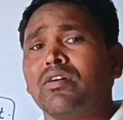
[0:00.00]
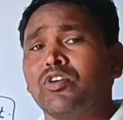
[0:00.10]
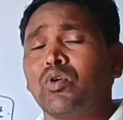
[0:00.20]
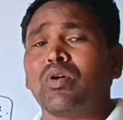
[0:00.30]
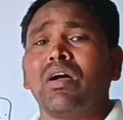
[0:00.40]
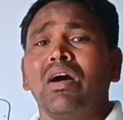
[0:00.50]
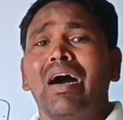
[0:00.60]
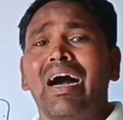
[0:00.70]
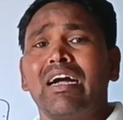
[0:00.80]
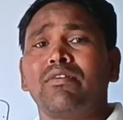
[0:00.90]
your
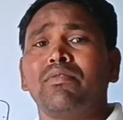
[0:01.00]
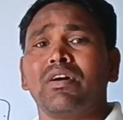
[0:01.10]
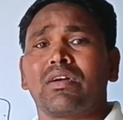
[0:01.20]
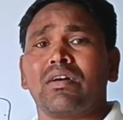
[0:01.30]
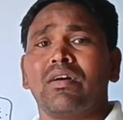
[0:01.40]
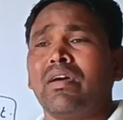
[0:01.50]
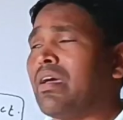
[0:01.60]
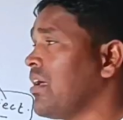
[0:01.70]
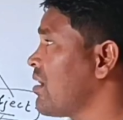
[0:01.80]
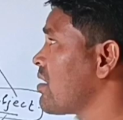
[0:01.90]
hard work
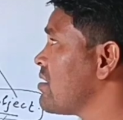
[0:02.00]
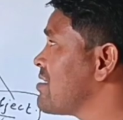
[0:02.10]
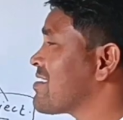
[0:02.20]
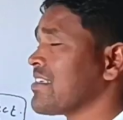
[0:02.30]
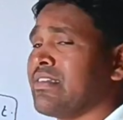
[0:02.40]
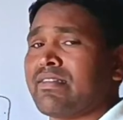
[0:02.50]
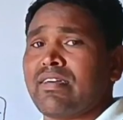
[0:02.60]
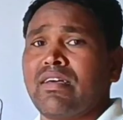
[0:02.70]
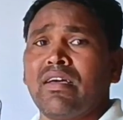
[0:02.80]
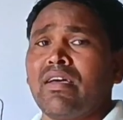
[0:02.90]
here in this tense.
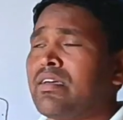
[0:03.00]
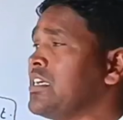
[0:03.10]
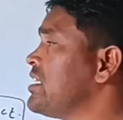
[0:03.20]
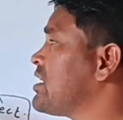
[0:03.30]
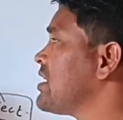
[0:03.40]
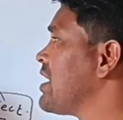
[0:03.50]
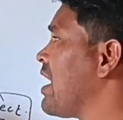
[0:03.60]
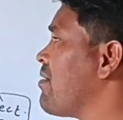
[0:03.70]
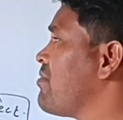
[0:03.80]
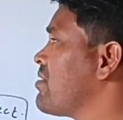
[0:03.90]
Each and
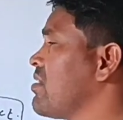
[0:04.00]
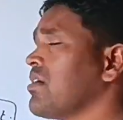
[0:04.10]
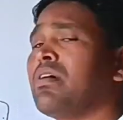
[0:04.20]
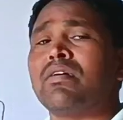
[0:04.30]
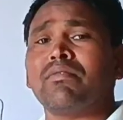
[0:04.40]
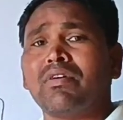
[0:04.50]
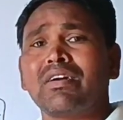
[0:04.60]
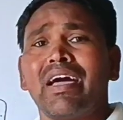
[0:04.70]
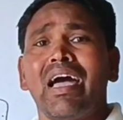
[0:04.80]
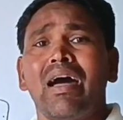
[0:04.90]
everything
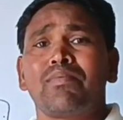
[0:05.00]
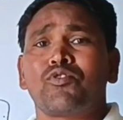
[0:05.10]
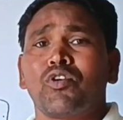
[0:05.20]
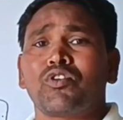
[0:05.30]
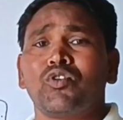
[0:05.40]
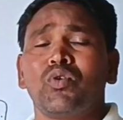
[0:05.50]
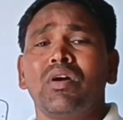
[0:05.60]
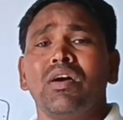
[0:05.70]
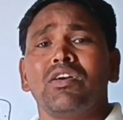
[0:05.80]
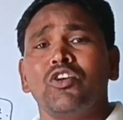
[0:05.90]
what I have taught
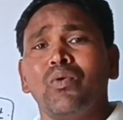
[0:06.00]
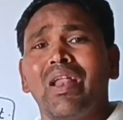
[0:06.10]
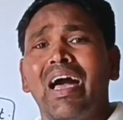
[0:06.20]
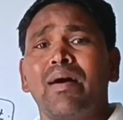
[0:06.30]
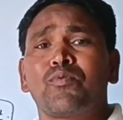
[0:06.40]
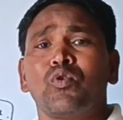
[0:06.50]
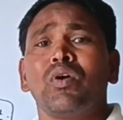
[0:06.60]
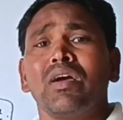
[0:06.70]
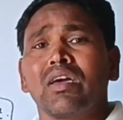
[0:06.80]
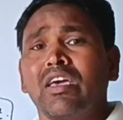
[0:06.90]
you, you will have
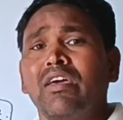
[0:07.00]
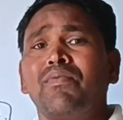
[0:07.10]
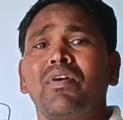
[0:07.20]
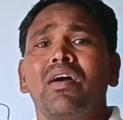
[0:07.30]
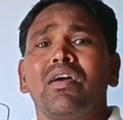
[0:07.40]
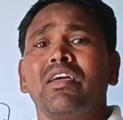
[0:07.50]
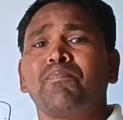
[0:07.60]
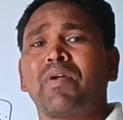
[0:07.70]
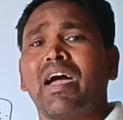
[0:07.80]
to give in